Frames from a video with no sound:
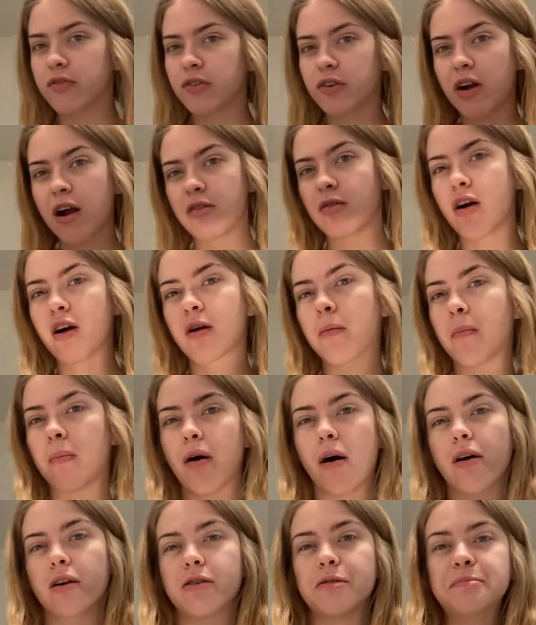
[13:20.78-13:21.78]
If you're at rock
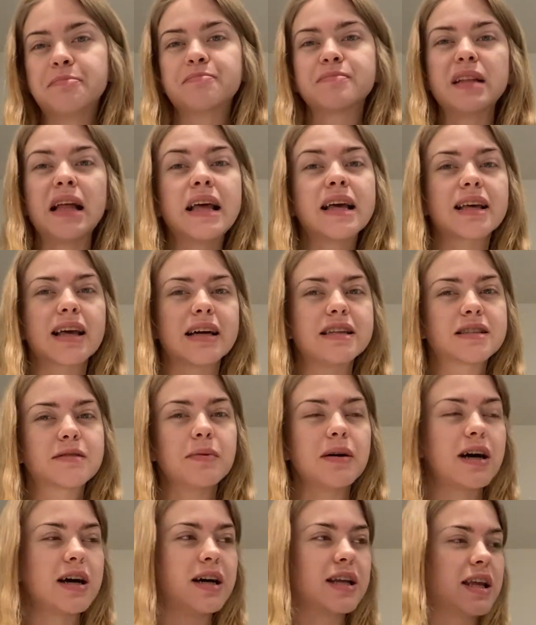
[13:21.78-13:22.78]
bottom, guess
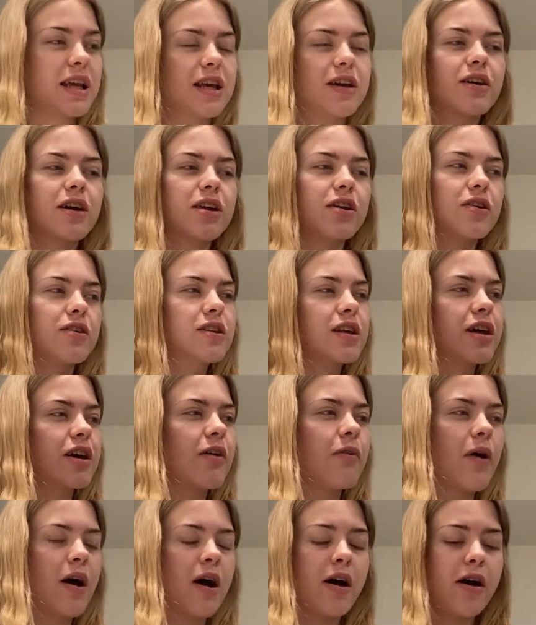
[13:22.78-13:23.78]
what, honey? You can only
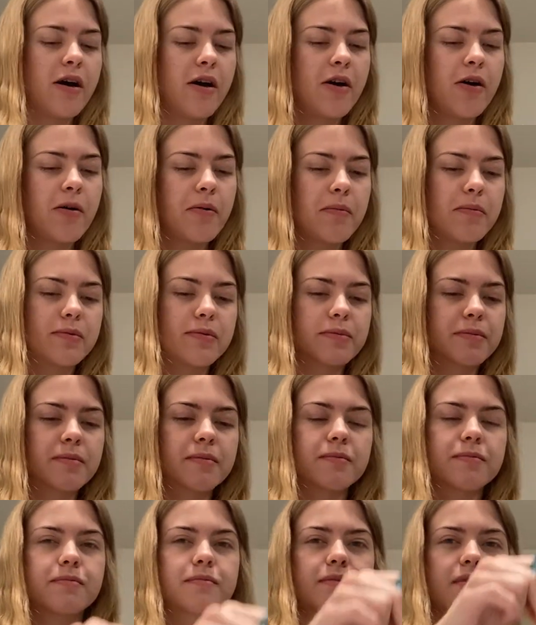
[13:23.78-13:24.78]
go up.
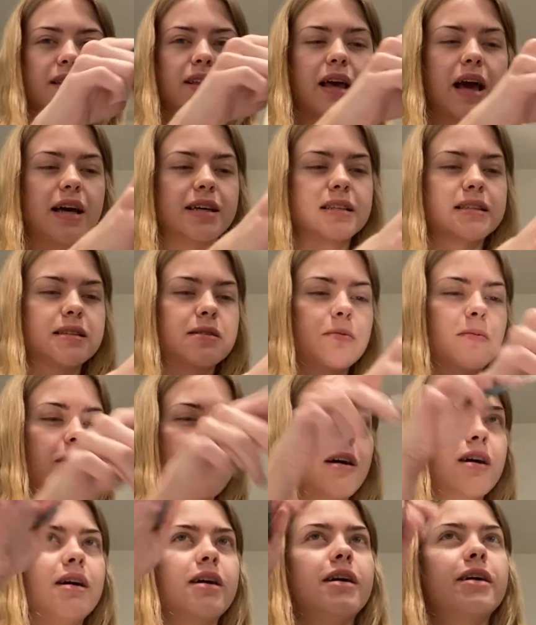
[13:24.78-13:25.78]
Guess
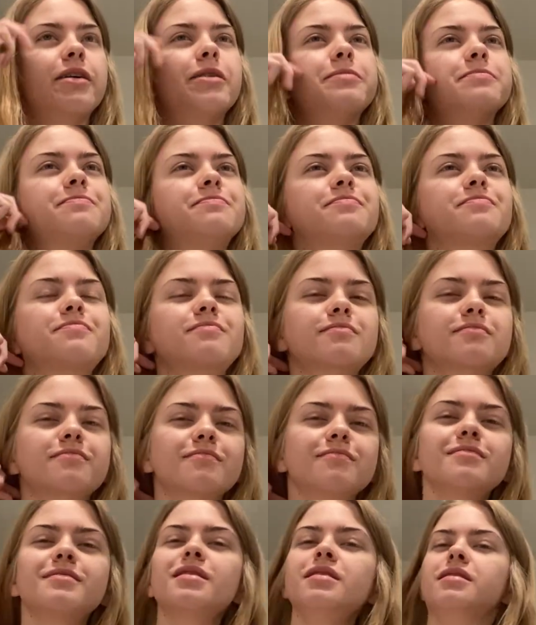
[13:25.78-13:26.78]
what?
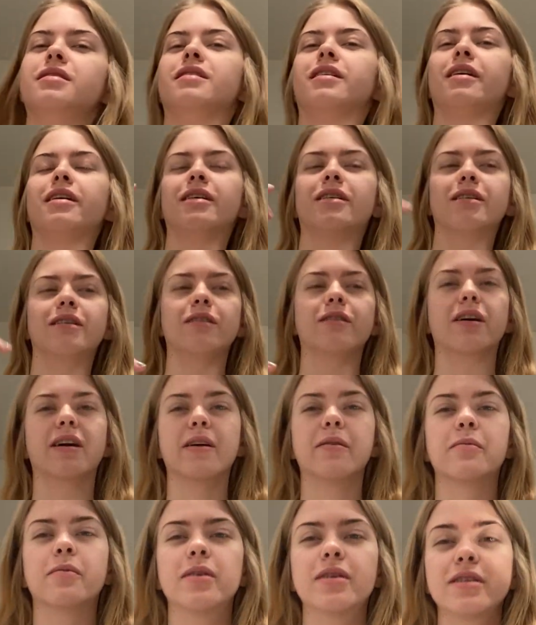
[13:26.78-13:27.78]

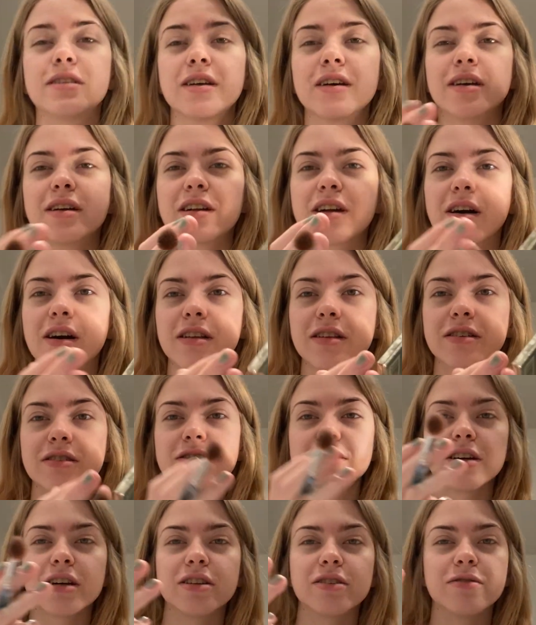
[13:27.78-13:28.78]
Okay, what color
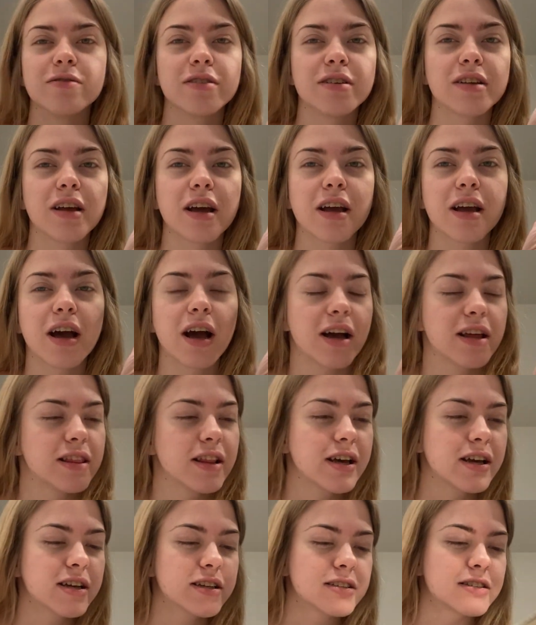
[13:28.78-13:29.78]
should I do tonight? I
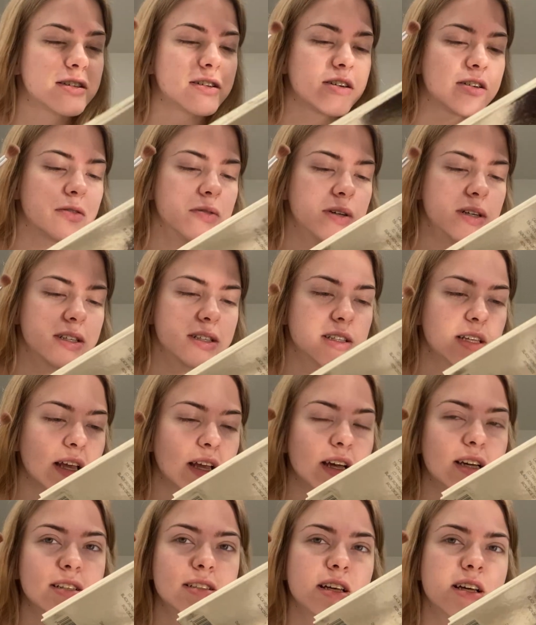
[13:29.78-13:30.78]
like to always,
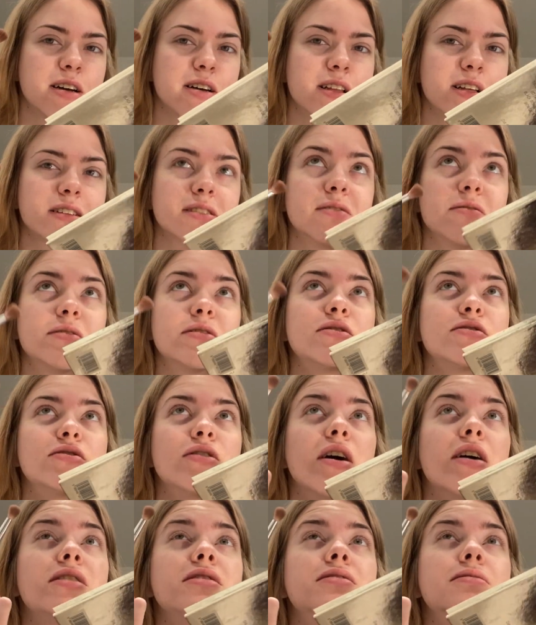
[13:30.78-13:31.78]
like I say, I like to always
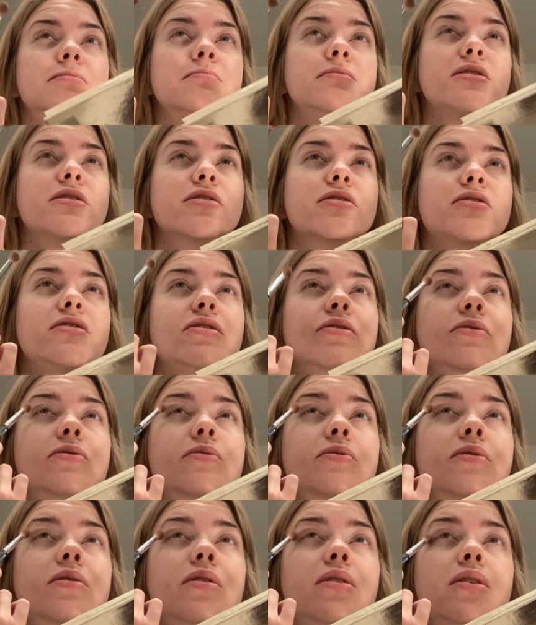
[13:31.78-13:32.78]
try something
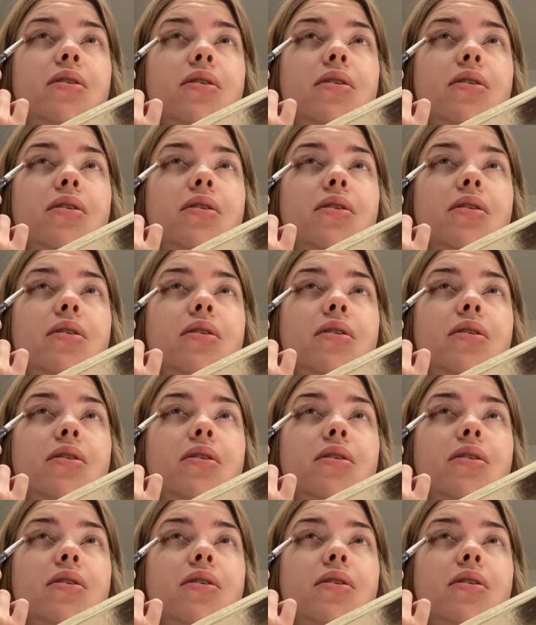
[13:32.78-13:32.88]
new.